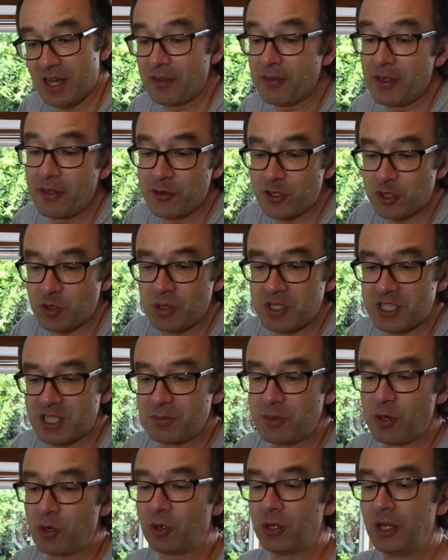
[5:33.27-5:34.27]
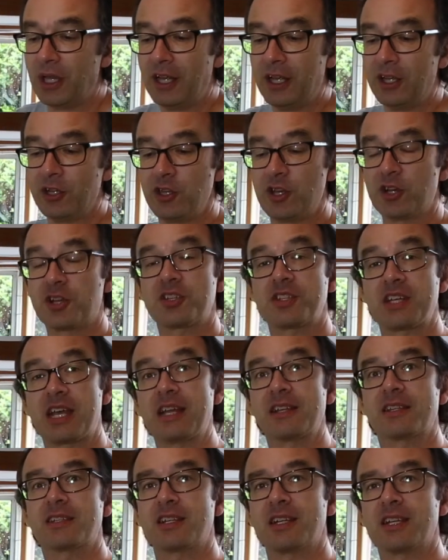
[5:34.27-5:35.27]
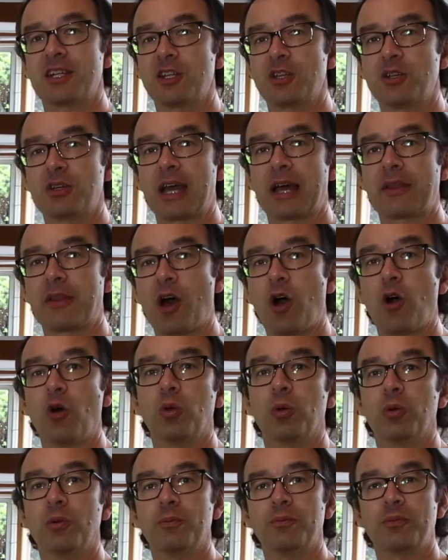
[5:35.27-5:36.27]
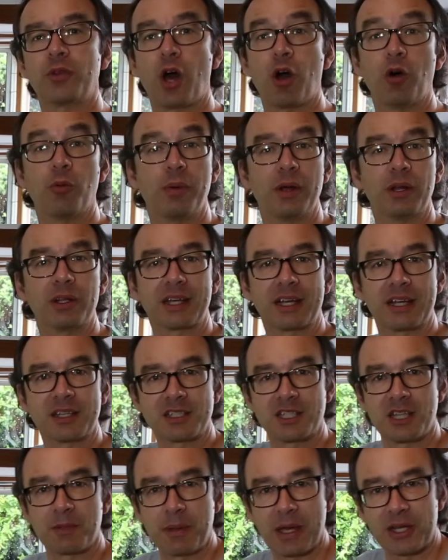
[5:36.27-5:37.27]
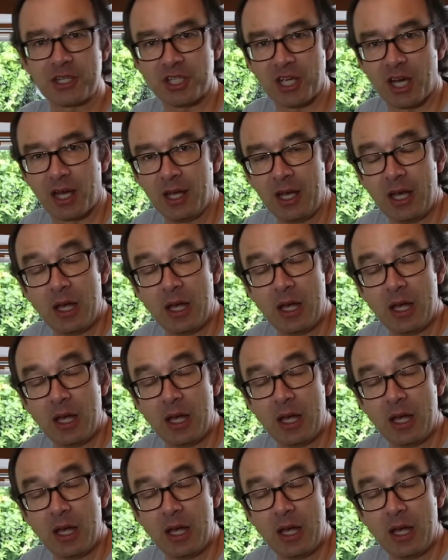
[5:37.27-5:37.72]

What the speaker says: and then the 20mm you can see instantly you get the whole building into the picture.